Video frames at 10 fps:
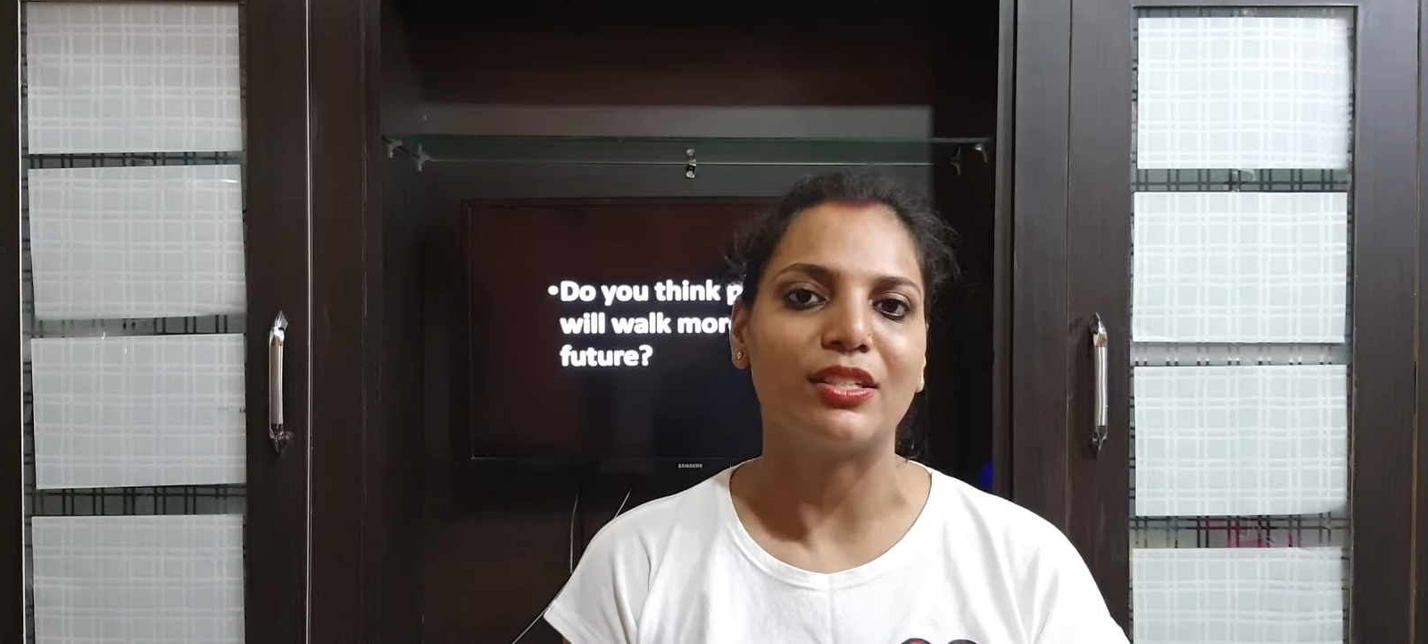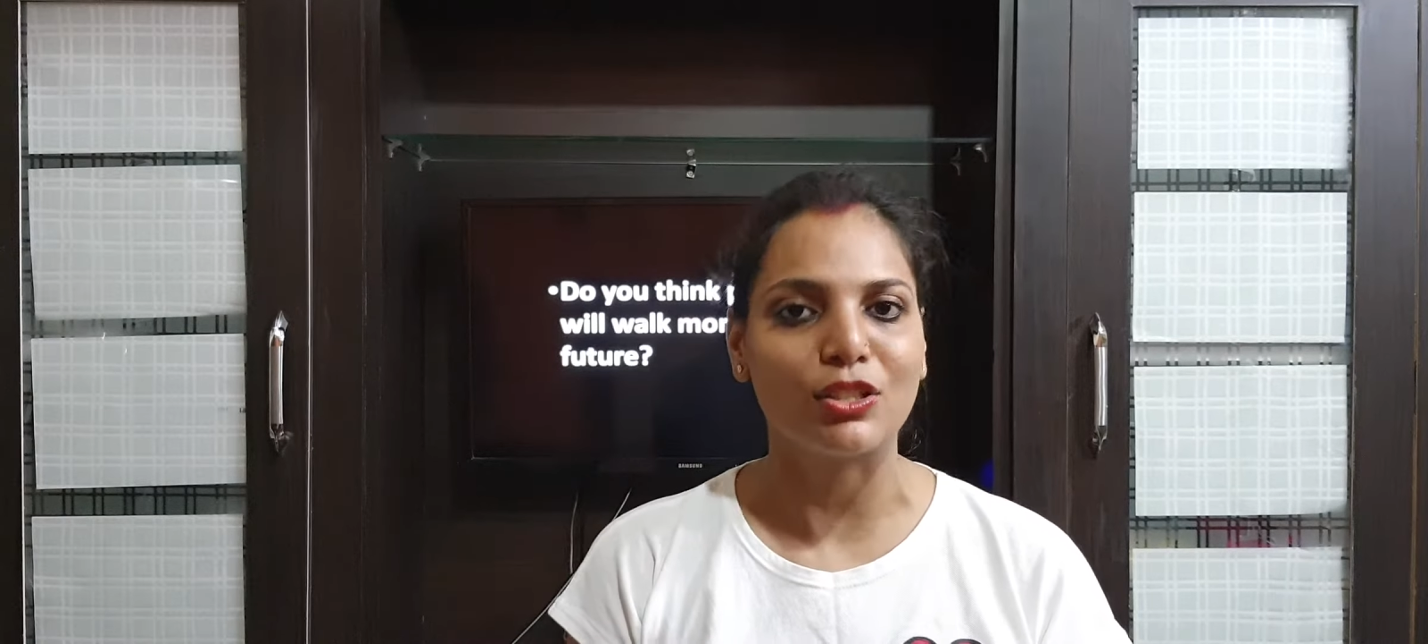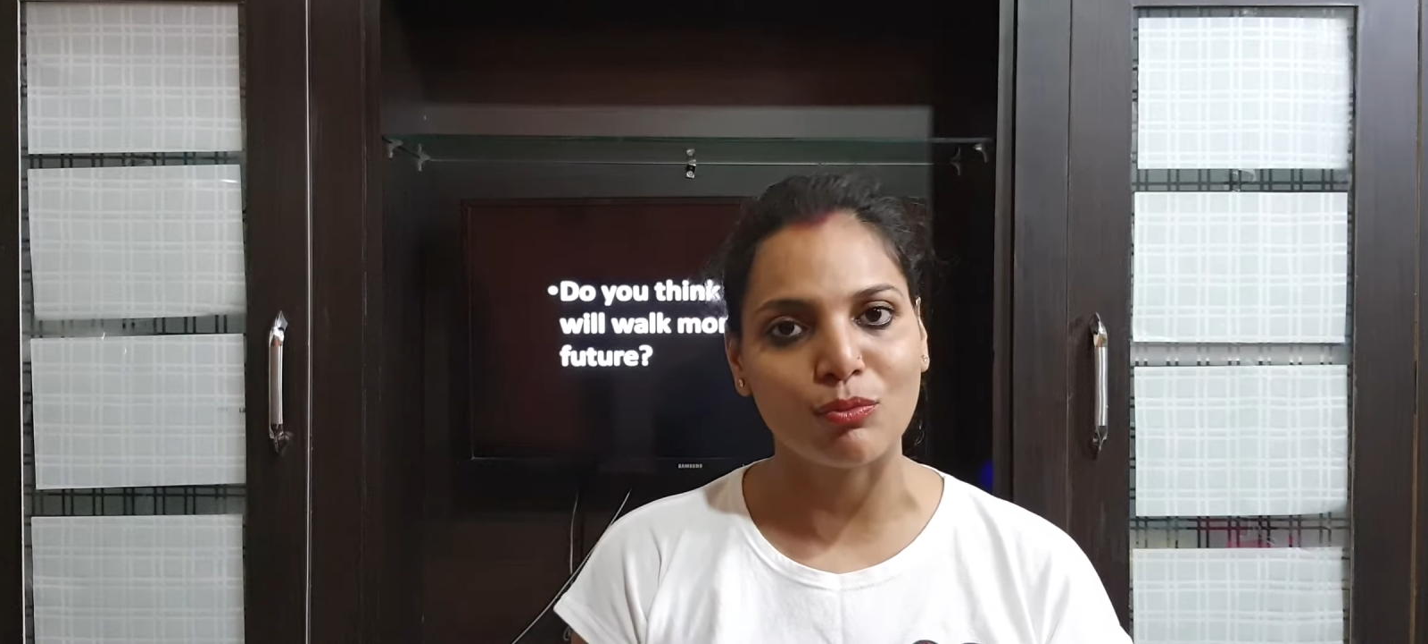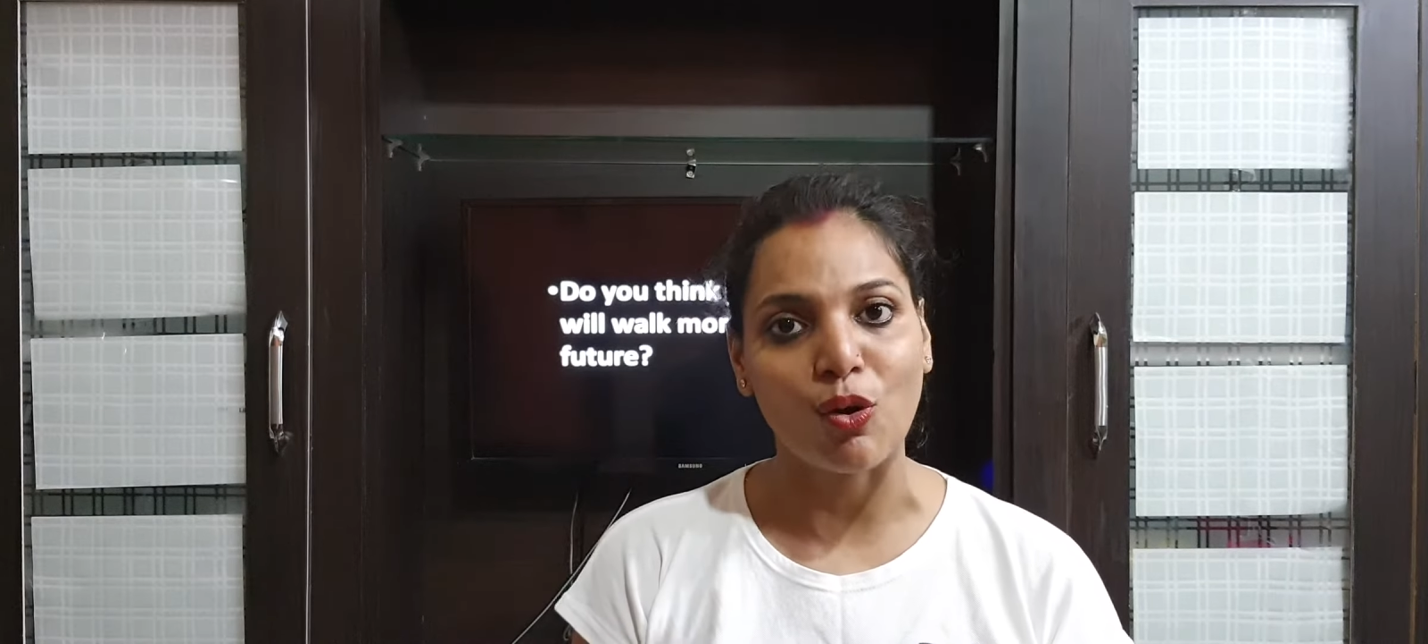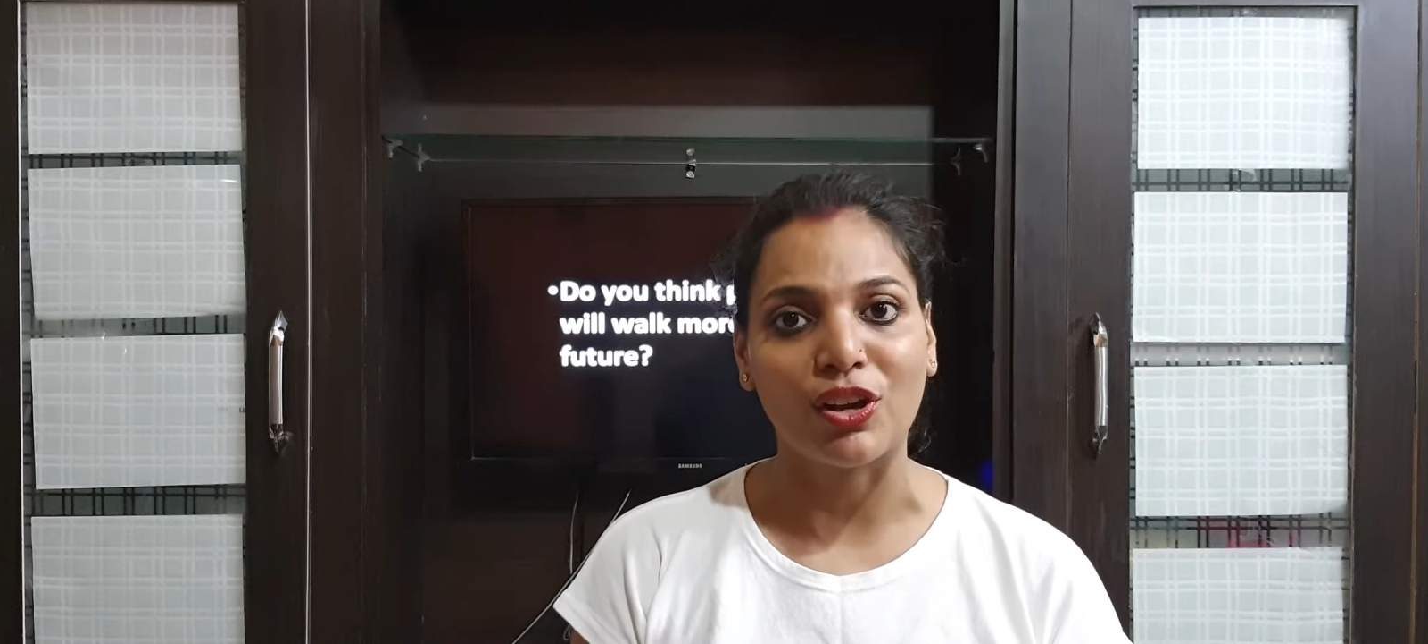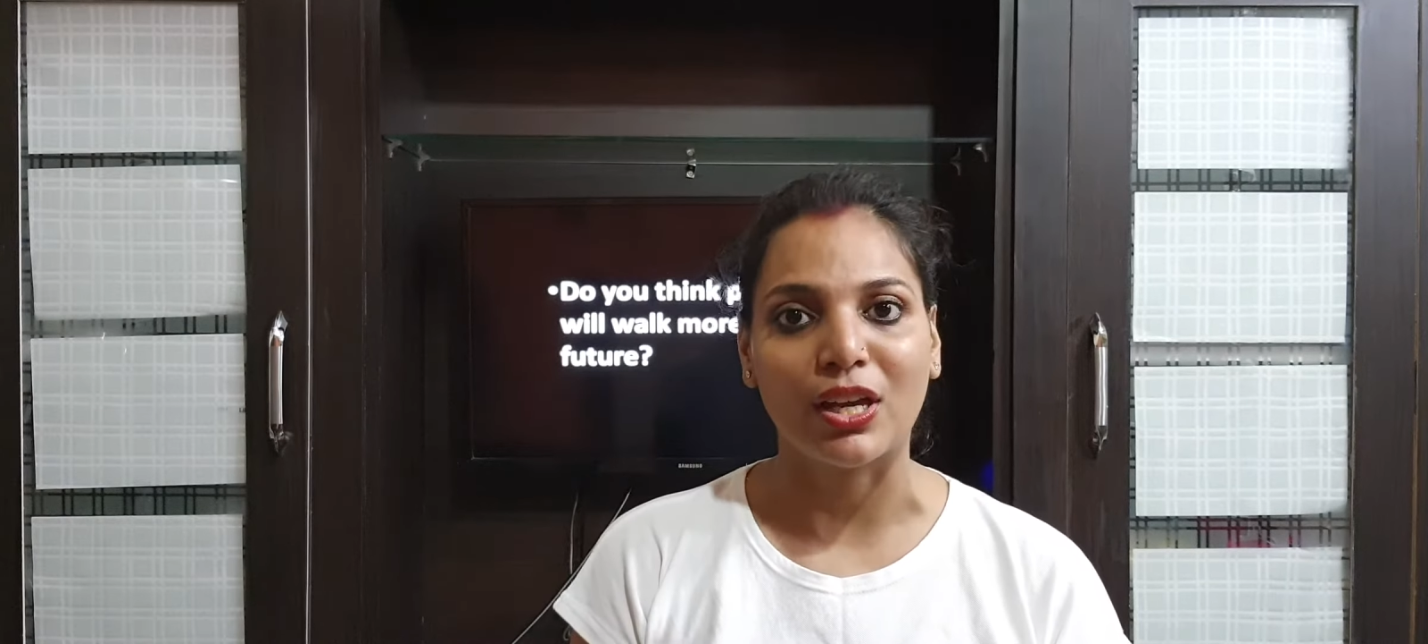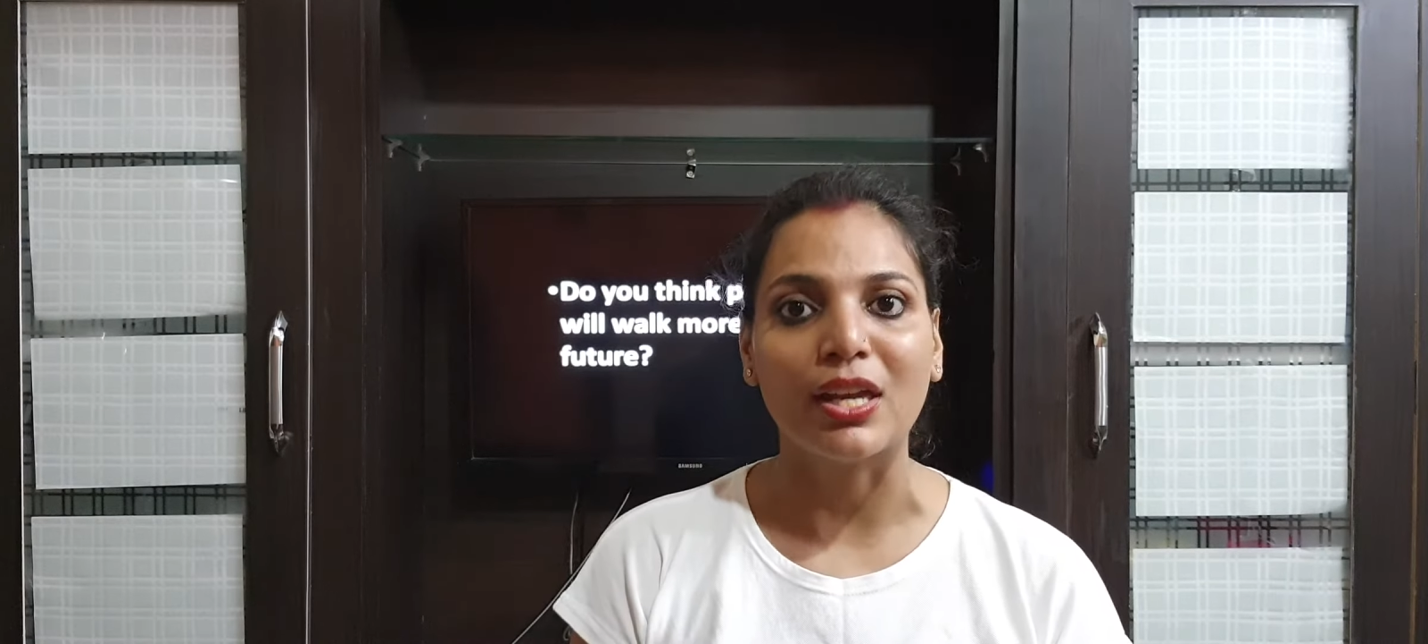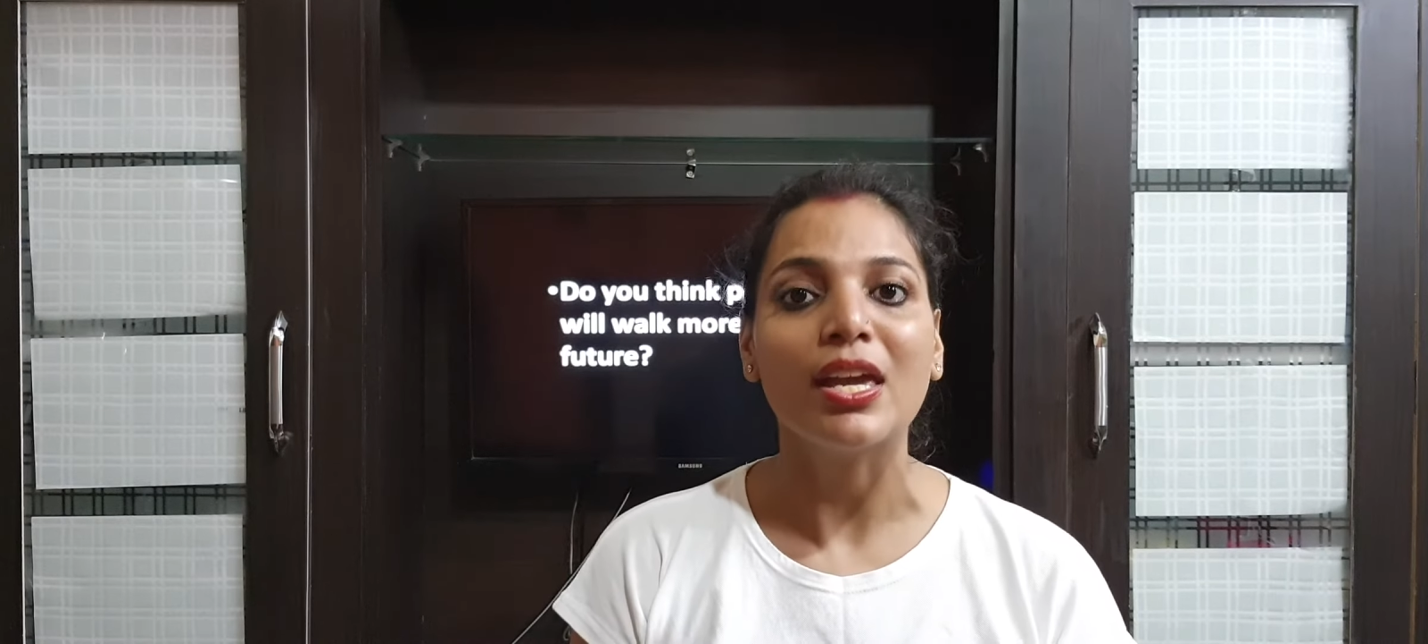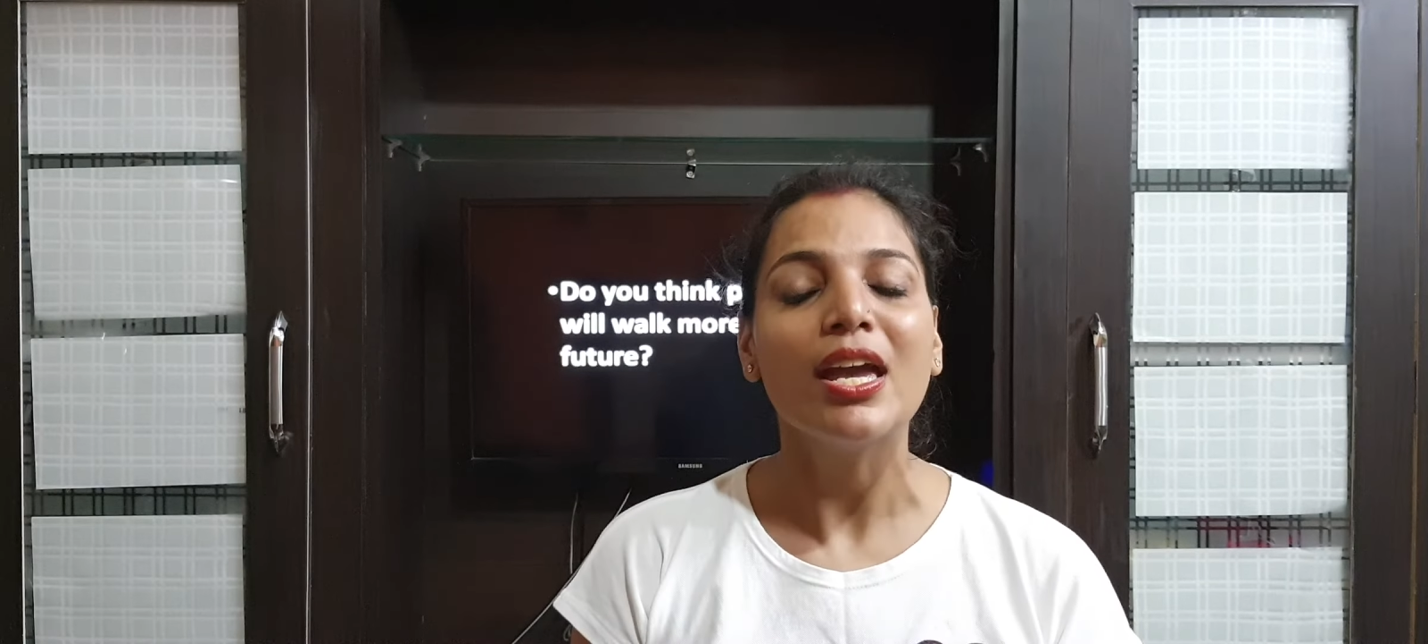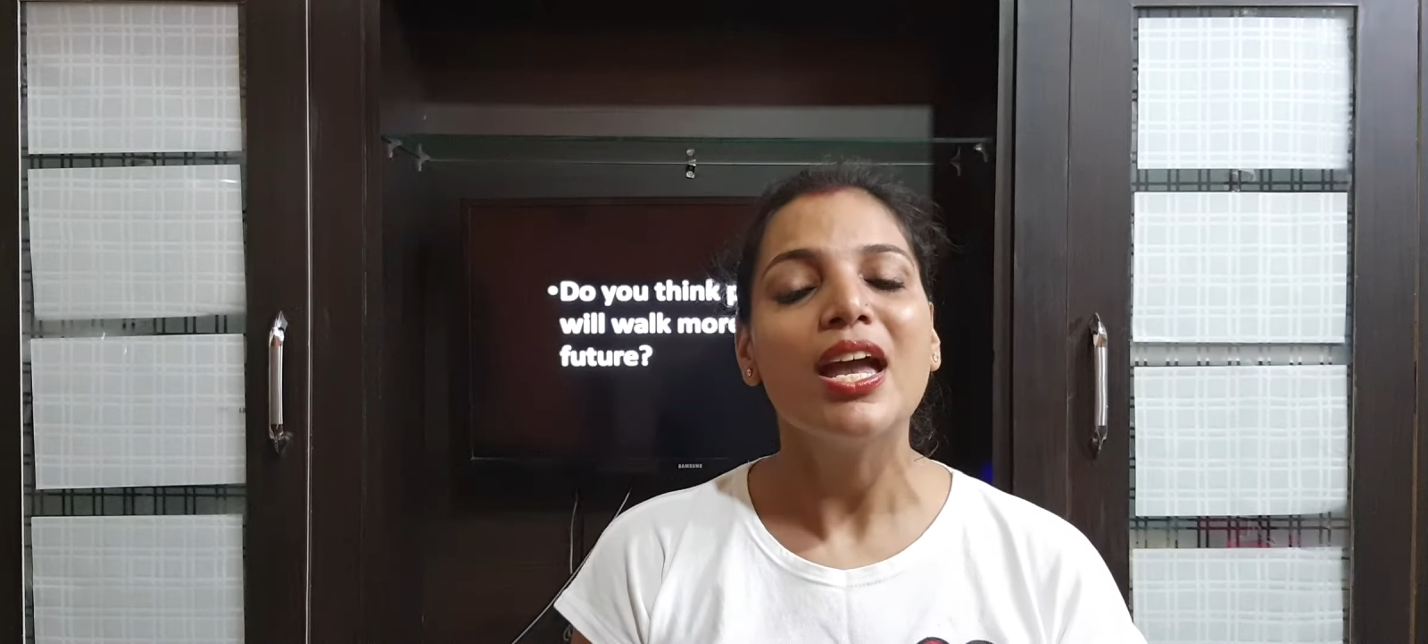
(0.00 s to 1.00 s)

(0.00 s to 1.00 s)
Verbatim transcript: is walking